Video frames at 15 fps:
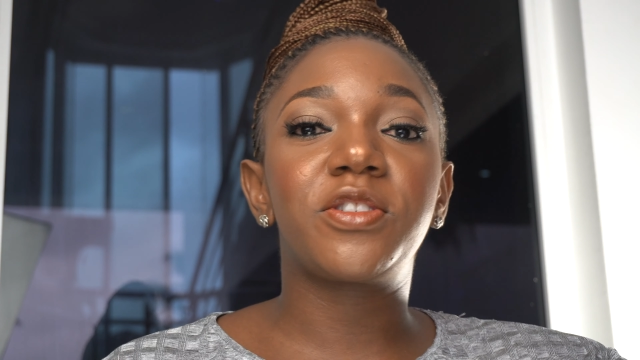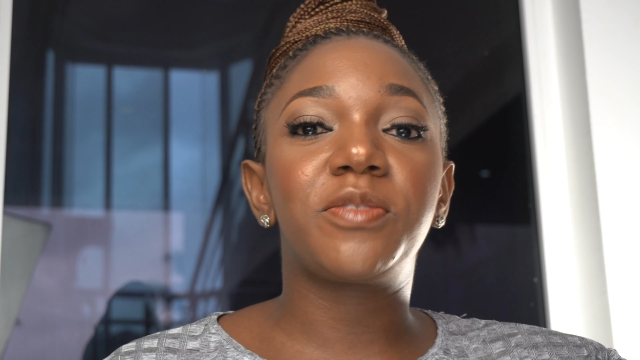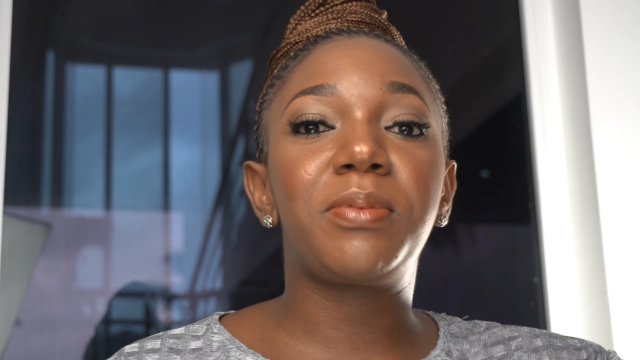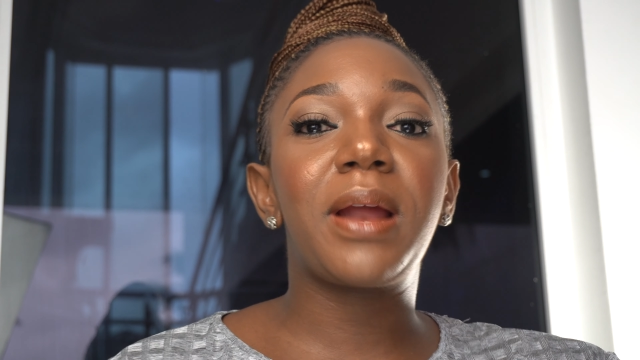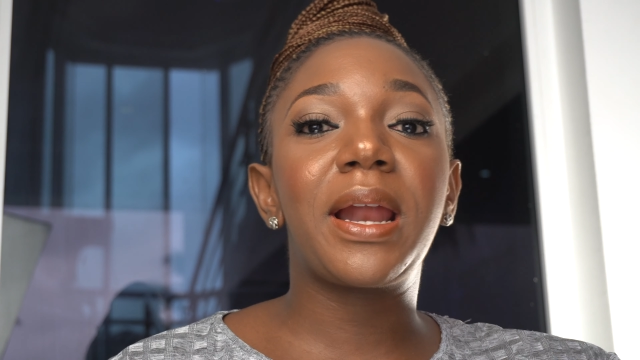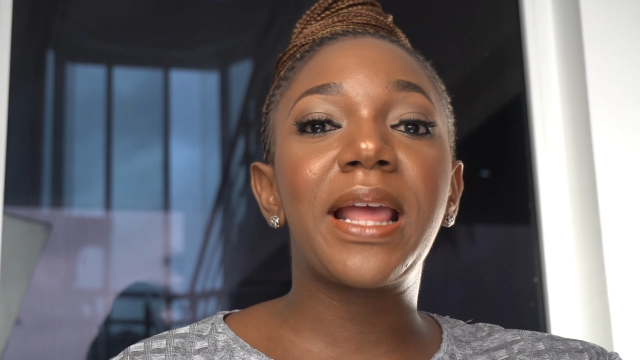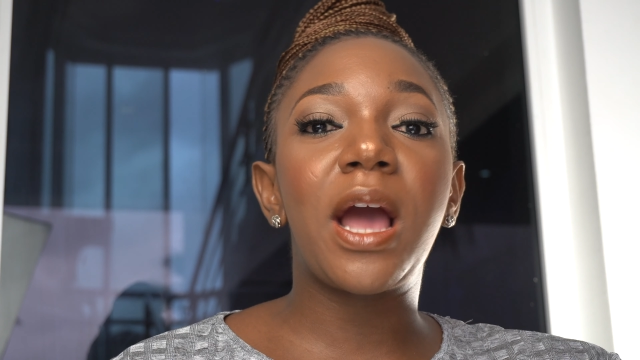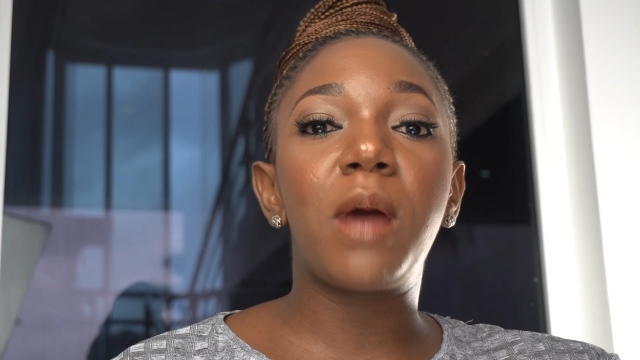of
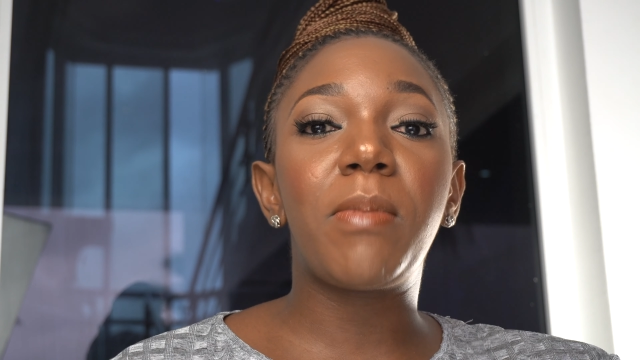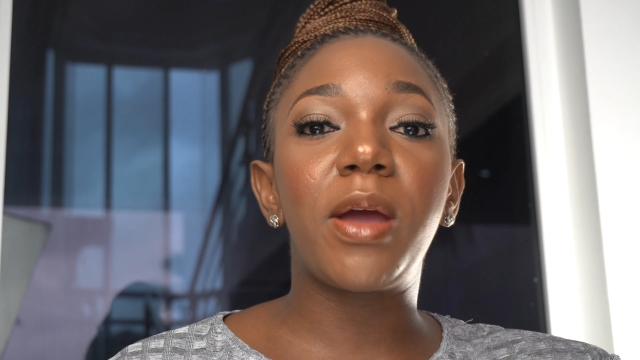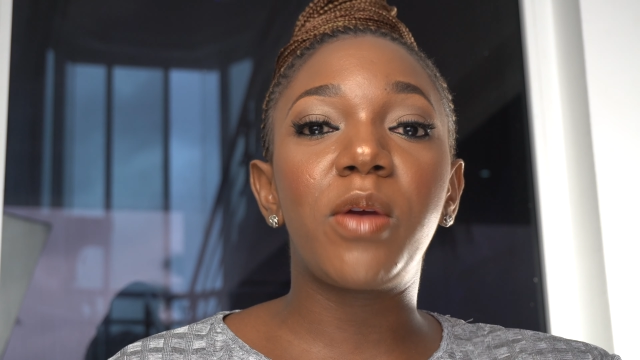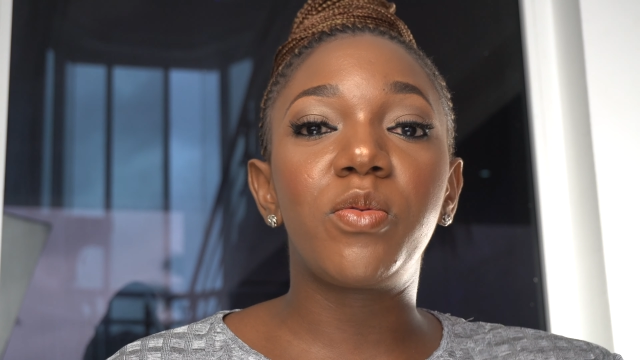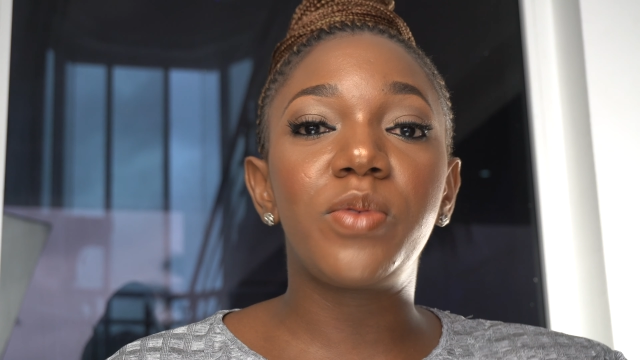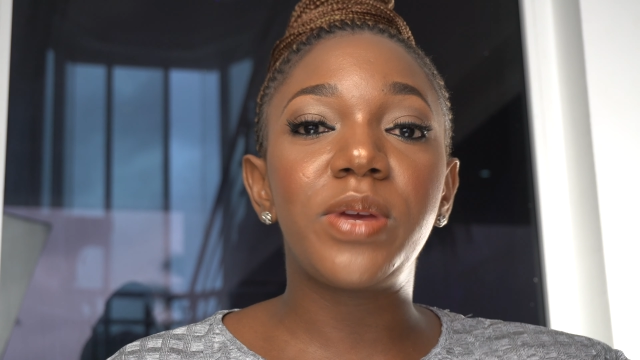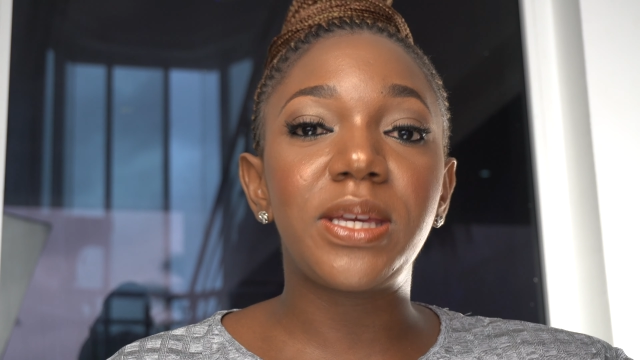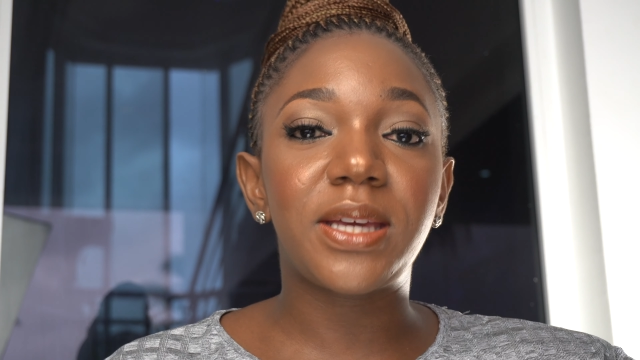planning out my
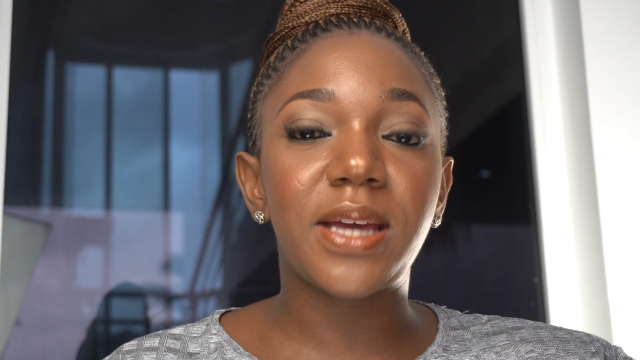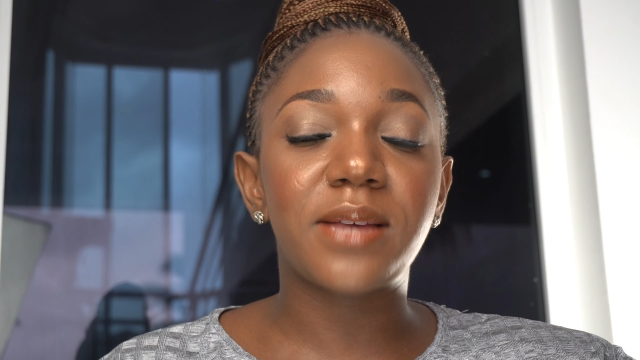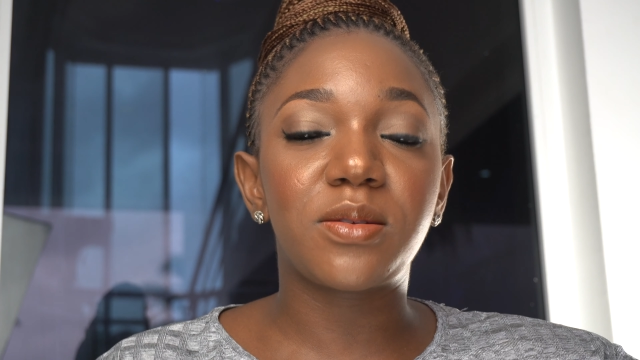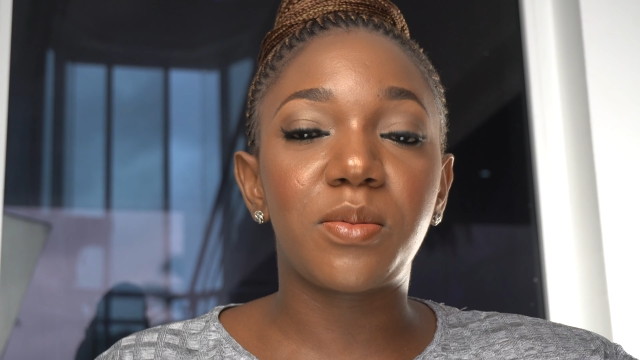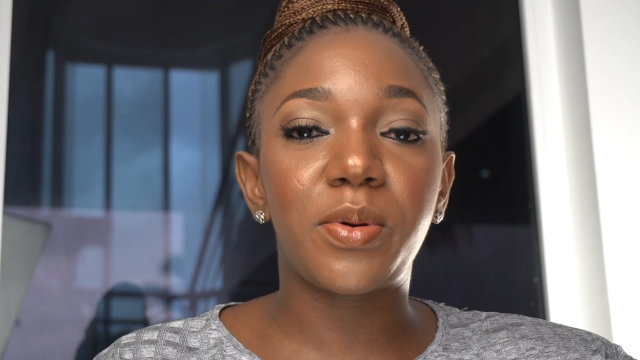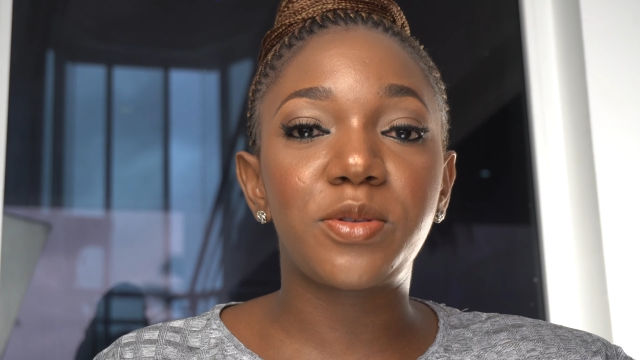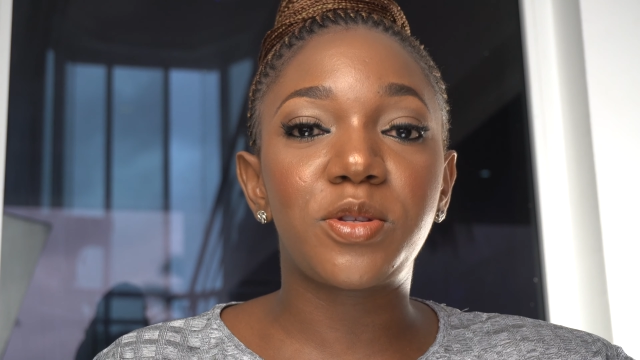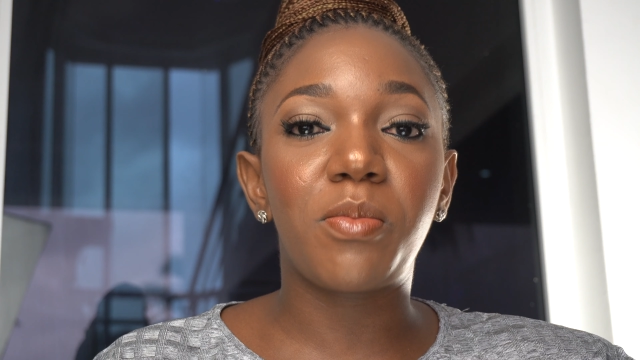week as
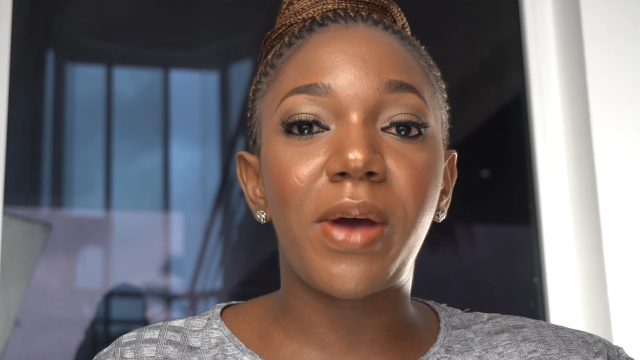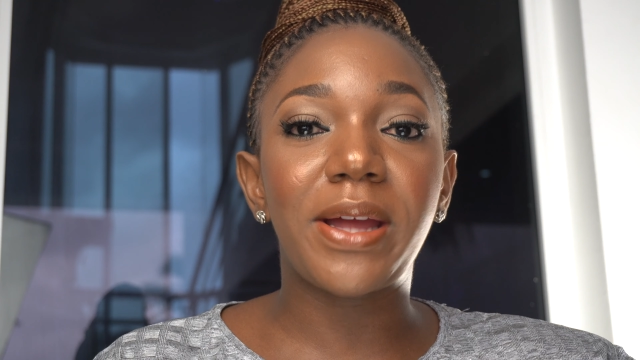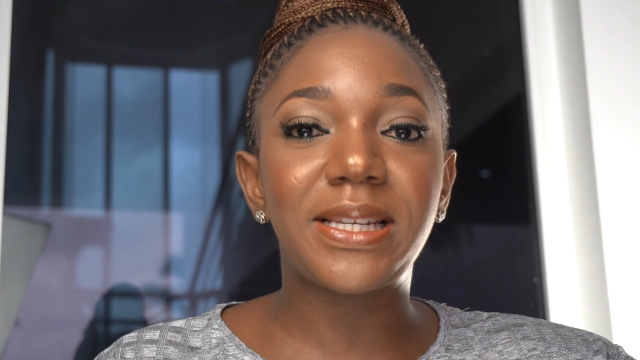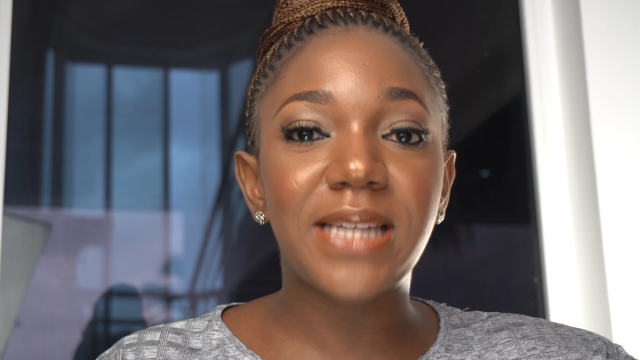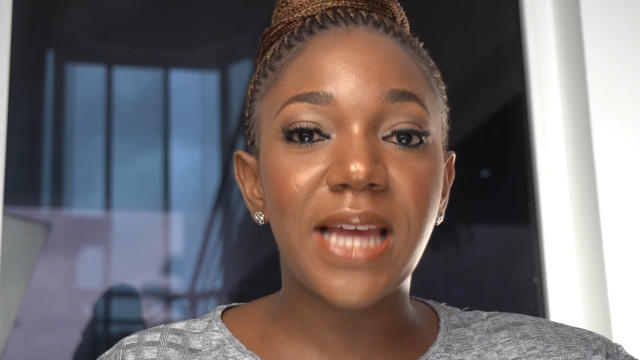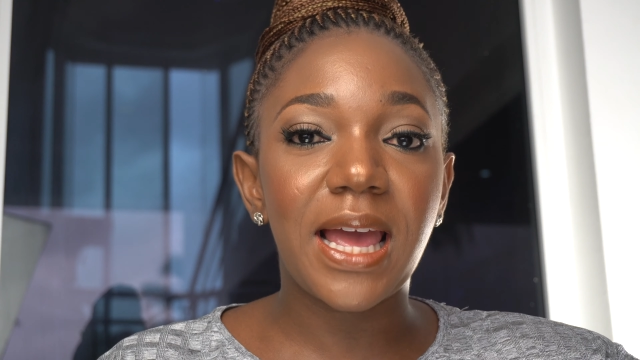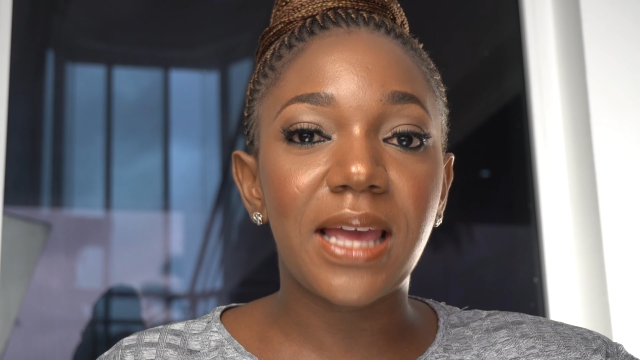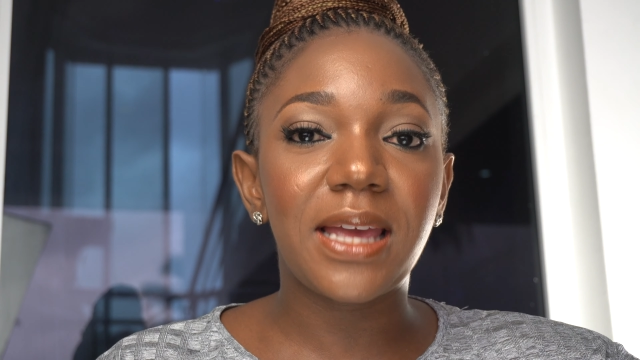opposed to my
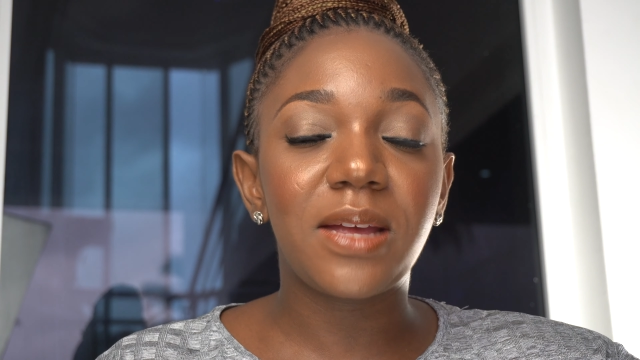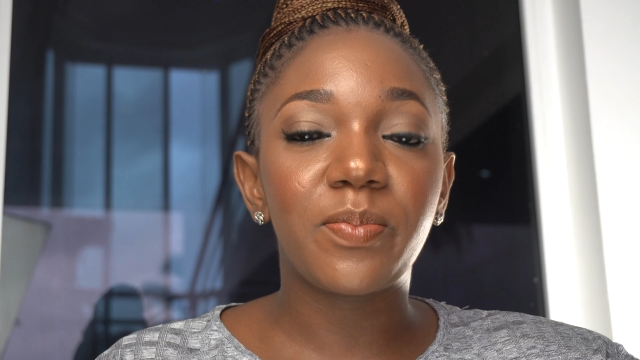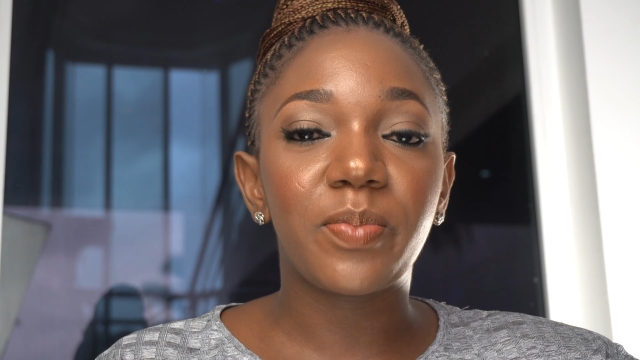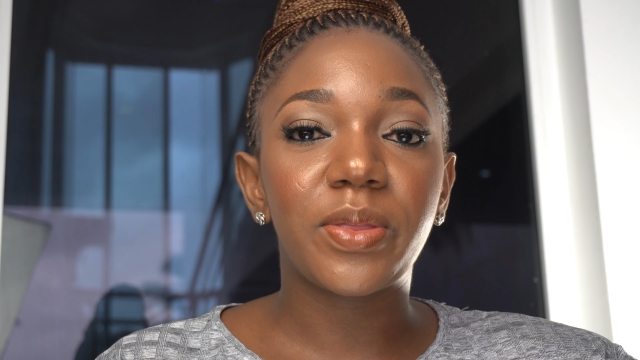day,